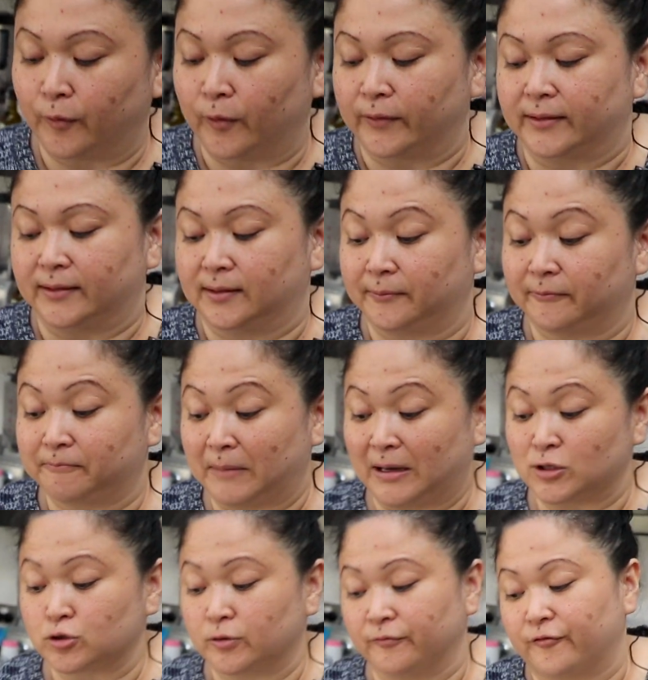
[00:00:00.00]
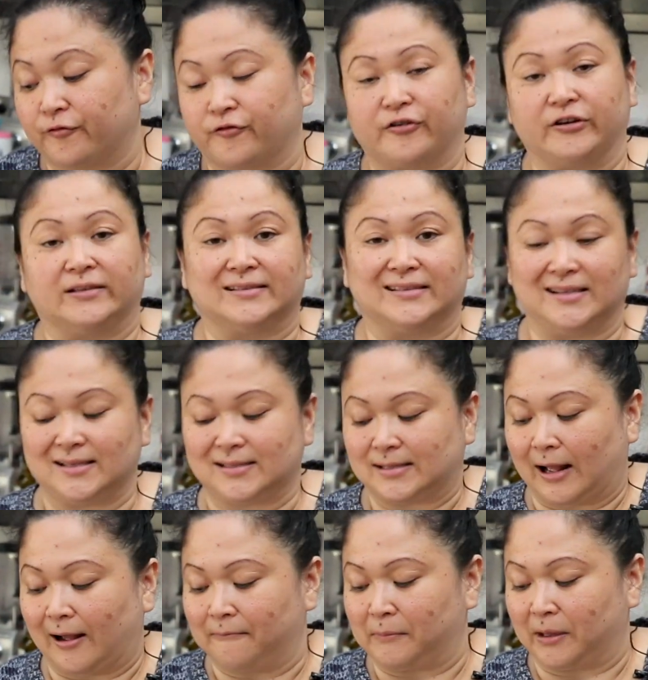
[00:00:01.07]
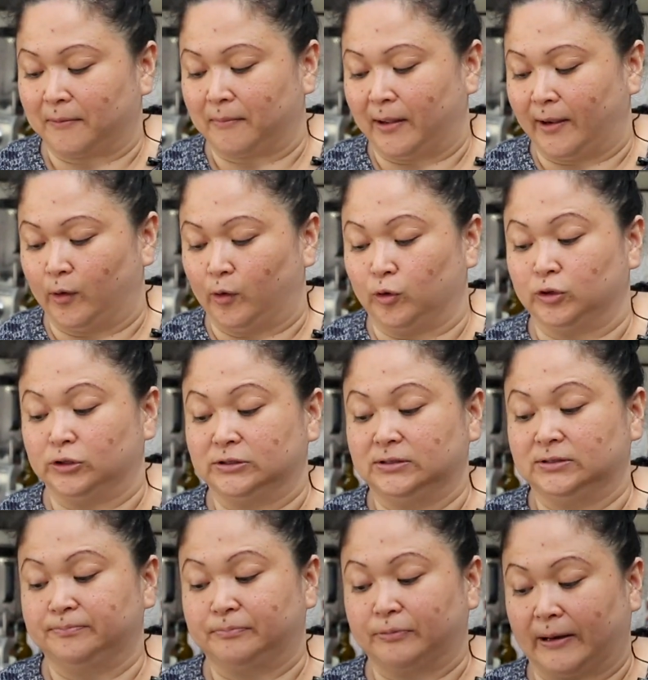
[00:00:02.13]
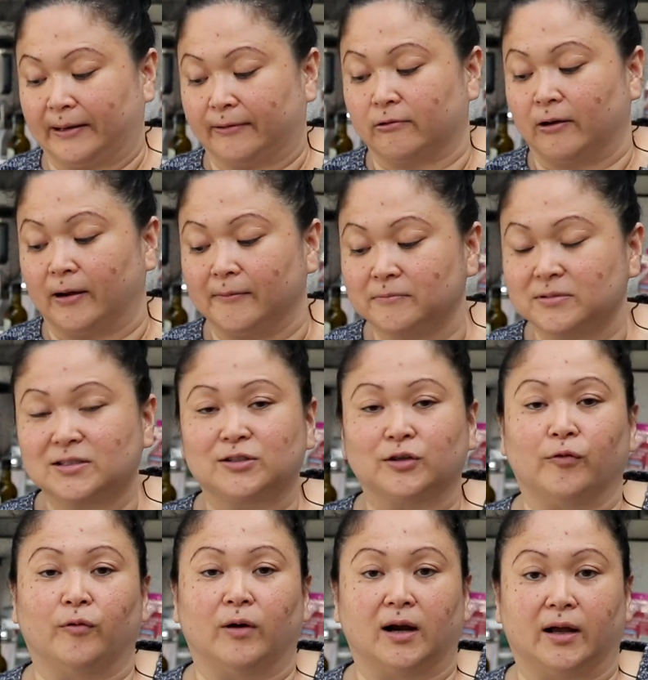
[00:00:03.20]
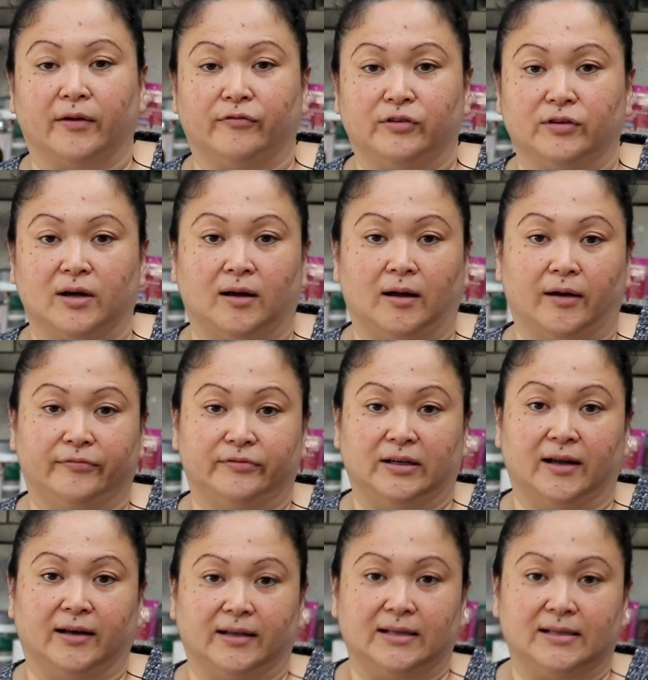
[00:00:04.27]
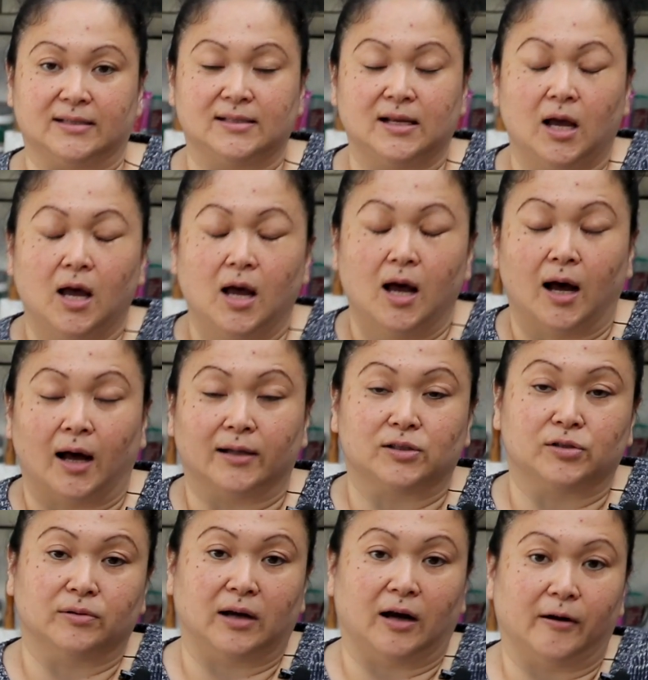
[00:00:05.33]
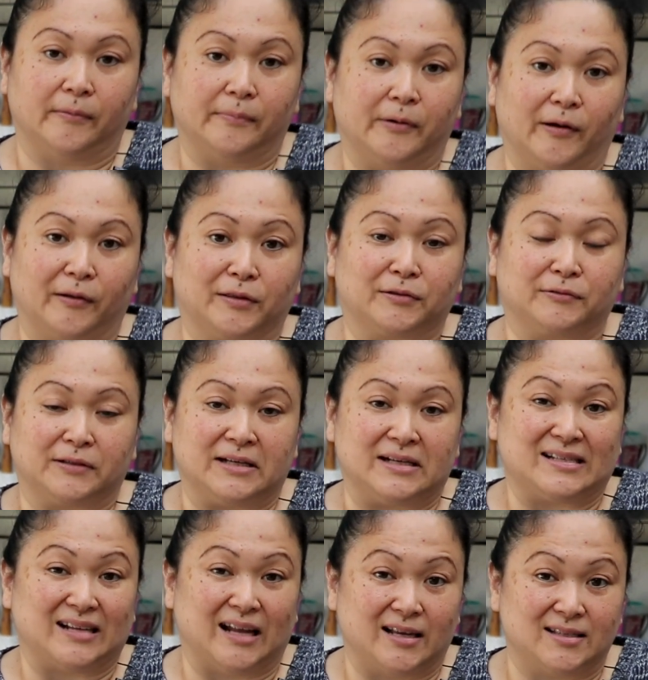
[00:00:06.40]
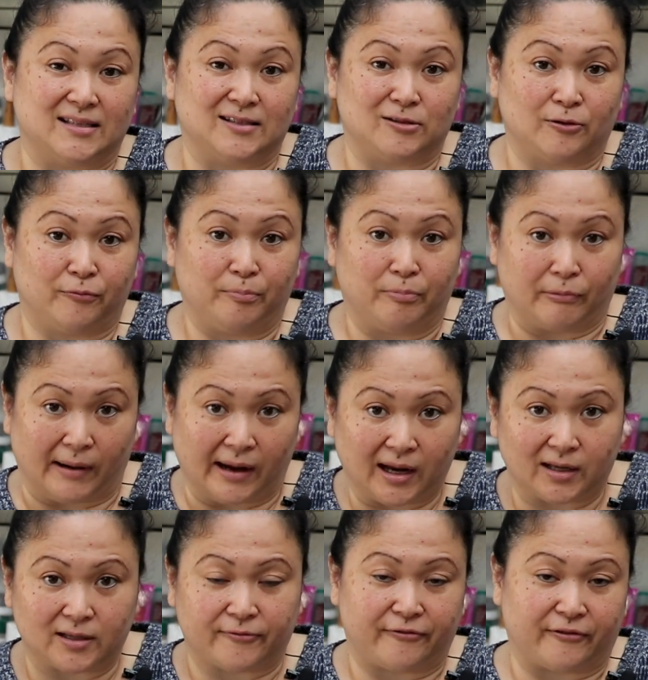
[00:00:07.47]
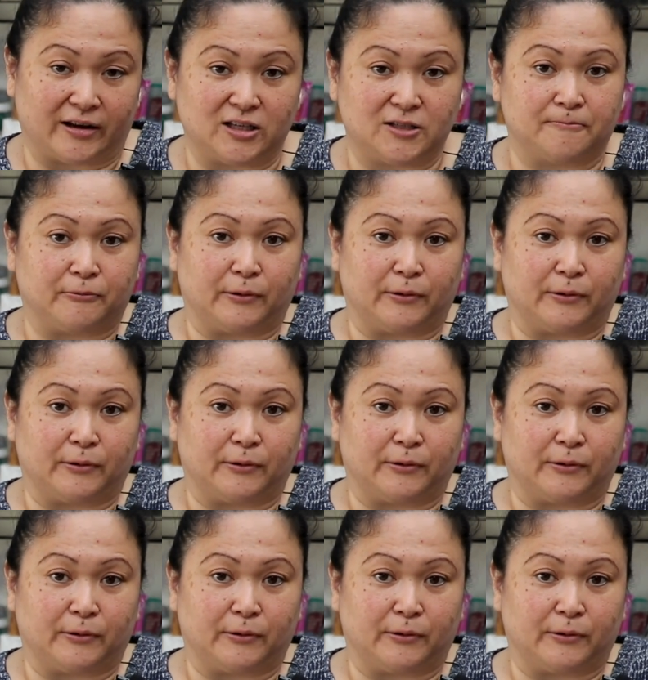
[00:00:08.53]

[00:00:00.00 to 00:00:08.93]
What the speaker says: for the mushroom fritters, I make my own breadcrumbs. So what I've done is I took out about 3 slices of bread, fresh